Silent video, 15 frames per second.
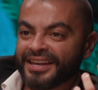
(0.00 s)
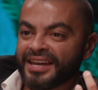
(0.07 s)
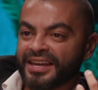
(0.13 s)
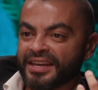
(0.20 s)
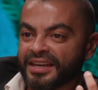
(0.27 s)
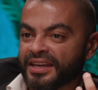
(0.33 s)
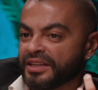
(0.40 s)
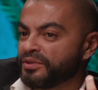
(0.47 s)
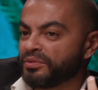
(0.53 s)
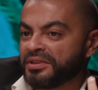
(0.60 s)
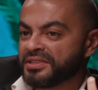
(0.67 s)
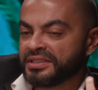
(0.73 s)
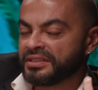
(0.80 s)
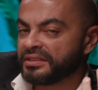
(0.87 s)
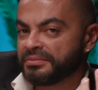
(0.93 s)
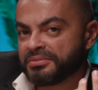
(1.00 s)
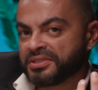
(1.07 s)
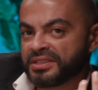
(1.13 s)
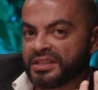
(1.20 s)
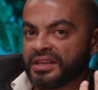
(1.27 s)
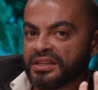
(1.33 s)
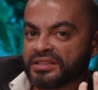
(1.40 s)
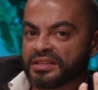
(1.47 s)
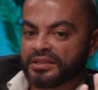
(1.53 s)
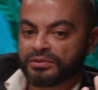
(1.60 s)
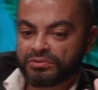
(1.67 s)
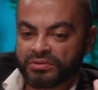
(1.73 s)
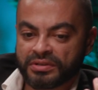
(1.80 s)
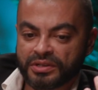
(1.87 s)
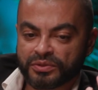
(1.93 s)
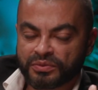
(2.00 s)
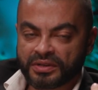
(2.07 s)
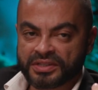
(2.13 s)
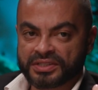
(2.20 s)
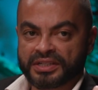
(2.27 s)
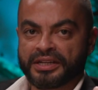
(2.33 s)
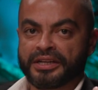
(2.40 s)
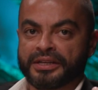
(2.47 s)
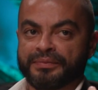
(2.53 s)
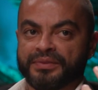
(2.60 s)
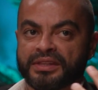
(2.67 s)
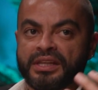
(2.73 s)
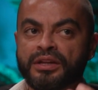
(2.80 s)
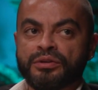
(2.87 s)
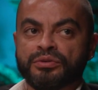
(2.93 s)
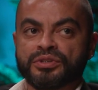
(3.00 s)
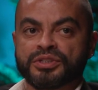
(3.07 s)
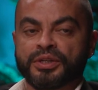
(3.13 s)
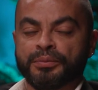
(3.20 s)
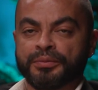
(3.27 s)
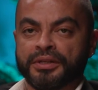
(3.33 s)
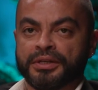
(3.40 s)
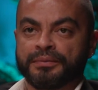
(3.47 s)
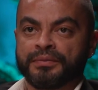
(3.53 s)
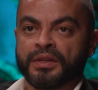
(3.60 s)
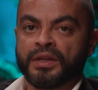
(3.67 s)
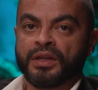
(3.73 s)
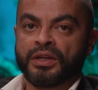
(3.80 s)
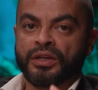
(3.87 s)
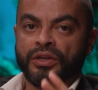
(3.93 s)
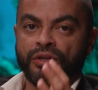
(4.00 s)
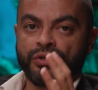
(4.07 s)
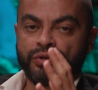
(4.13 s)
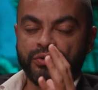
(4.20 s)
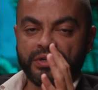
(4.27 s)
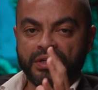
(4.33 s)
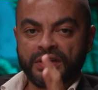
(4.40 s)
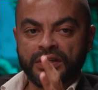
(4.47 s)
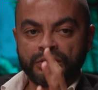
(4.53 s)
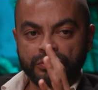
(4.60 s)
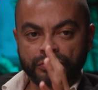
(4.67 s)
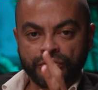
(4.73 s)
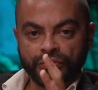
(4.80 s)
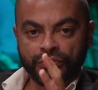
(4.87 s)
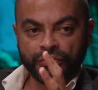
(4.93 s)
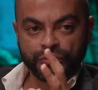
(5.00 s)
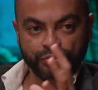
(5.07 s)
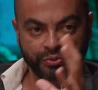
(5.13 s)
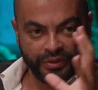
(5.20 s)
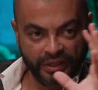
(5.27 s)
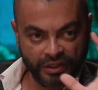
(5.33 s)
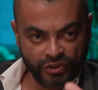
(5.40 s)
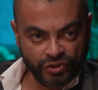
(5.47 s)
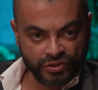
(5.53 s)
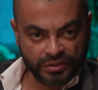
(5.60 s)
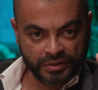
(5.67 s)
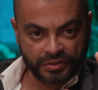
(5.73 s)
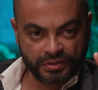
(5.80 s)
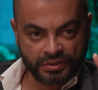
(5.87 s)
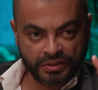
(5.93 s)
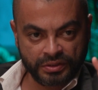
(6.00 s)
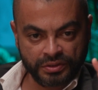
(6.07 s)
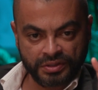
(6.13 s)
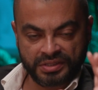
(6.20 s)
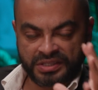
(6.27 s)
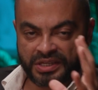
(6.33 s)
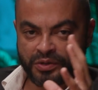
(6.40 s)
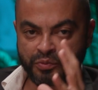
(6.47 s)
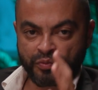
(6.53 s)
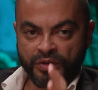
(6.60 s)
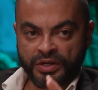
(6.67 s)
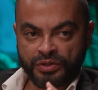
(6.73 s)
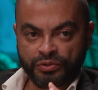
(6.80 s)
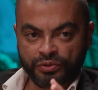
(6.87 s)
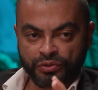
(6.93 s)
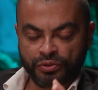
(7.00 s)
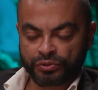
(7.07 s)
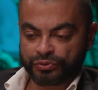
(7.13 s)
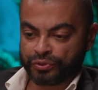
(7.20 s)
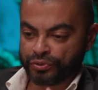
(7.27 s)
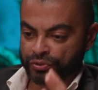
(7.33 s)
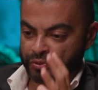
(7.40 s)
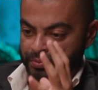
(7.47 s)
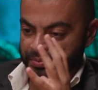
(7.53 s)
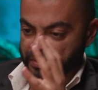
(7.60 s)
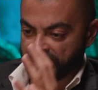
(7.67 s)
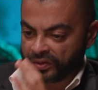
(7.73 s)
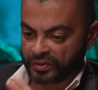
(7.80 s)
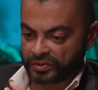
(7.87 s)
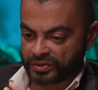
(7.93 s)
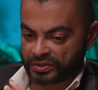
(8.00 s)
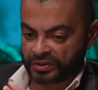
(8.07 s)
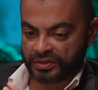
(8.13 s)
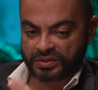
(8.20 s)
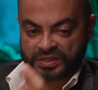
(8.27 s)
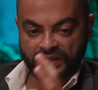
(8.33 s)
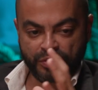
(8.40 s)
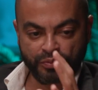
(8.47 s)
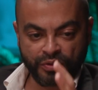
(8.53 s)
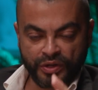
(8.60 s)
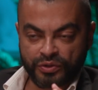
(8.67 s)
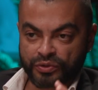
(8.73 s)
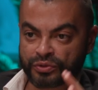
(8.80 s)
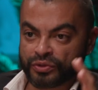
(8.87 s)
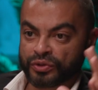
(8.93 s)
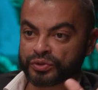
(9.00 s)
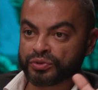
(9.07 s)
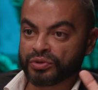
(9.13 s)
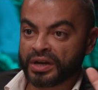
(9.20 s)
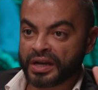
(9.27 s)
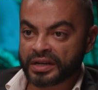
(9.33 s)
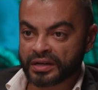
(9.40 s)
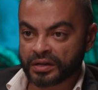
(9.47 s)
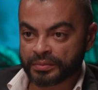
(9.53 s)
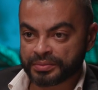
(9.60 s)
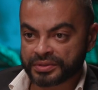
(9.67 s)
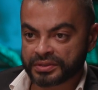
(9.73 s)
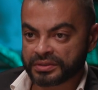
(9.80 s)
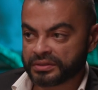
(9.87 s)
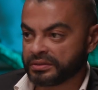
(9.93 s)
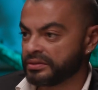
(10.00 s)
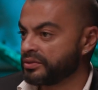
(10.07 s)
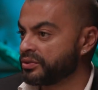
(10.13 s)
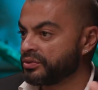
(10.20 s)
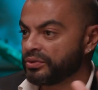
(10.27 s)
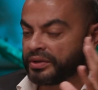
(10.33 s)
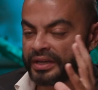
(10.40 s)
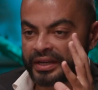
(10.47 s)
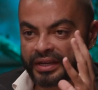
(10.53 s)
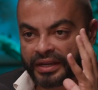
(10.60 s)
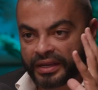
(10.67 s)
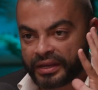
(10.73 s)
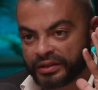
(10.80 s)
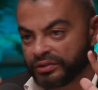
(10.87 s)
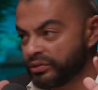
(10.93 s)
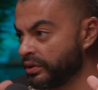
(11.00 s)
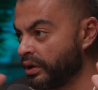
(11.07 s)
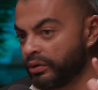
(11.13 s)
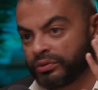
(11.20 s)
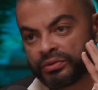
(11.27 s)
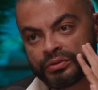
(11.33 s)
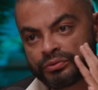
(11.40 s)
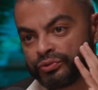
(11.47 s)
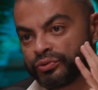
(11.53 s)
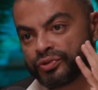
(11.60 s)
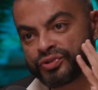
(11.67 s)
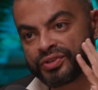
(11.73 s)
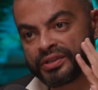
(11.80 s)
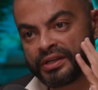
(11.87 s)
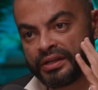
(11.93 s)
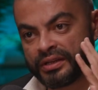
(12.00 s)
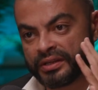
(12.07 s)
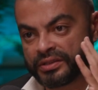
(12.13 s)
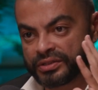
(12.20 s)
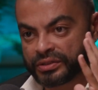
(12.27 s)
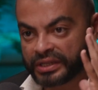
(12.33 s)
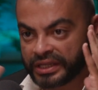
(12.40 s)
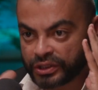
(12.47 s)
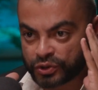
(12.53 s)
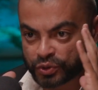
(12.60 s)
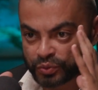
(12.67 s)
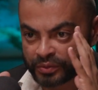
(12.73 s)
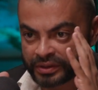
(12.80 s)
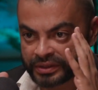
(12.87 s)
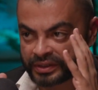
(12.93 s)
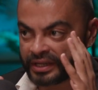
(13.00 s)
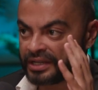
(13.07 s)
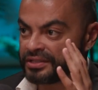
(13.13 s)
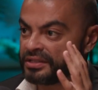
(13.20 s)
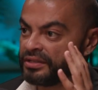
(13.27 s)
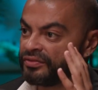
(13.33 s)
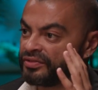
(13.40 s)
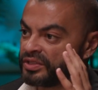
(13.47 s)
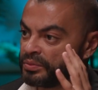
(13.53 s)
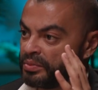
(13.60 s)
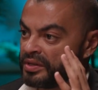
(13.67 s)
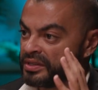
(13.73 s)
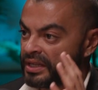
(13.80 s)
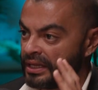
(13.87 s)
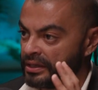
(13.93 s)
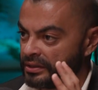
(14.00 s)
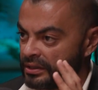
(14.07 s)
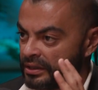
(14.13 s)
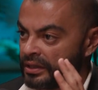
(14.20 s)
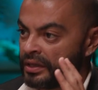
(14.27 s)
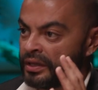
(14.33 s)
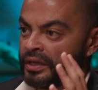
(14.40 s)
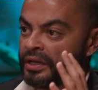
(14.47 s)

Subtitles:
Yeah, it wasn't mistakes at all. It was like, tell you something. You cannot talk to Asians the same way you talk to Europeans, the same way you talk to Arabs. Or to Australians. Each one has a different mentality.